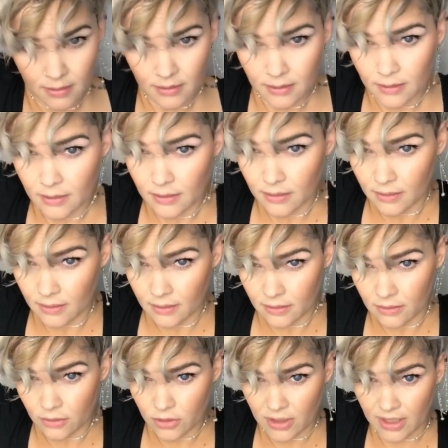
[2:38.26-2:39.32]
the more
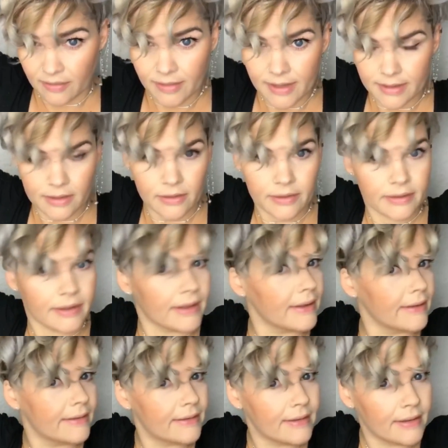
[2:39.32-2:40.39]
volume you will add to
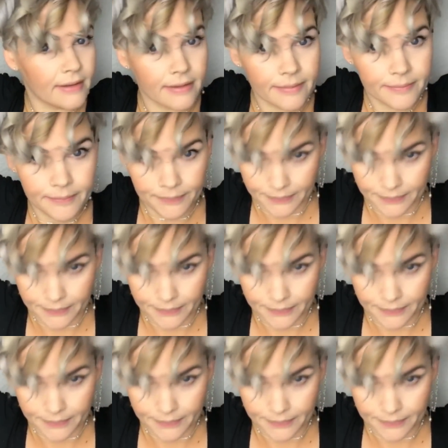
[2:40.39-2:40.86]
your hair.